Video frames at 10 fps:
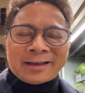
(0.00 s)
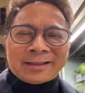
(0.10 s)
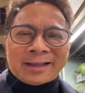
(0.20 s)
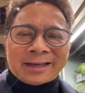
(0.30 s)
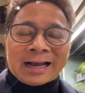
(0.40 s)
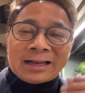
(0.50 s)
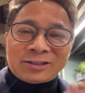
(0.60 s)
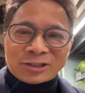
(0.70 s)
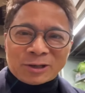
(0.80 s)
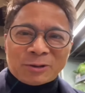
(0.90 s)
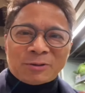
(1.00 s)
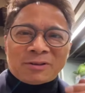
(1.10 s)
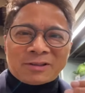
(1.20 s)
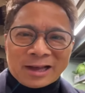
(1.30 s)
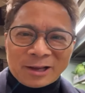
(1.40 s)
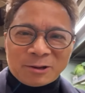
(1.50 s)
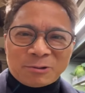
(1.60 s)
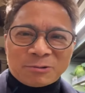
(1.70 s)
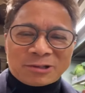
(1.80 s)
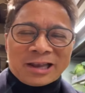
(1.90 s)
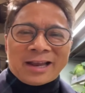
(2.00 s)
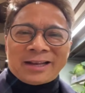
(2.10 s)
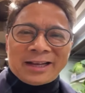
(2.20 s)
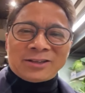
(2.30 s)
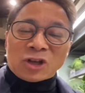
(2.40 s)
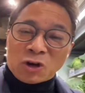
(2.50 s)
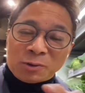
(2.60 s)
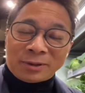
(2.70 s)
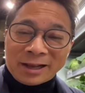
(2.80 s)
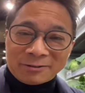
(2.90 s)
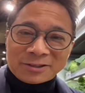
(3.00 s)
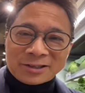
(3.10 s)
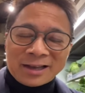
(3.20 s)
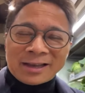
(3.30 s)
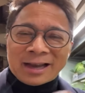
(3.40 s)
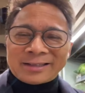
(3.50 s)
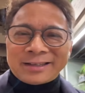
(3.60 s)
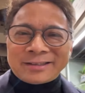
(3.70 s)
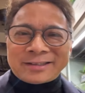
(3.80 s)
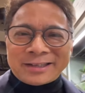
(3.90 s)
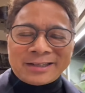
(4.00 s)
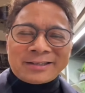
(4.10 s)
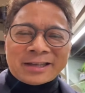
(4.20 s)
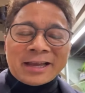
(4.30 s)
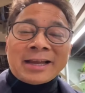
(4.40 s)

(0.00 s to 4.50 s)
like isothiocyanates, hard to pronounce, ITCs,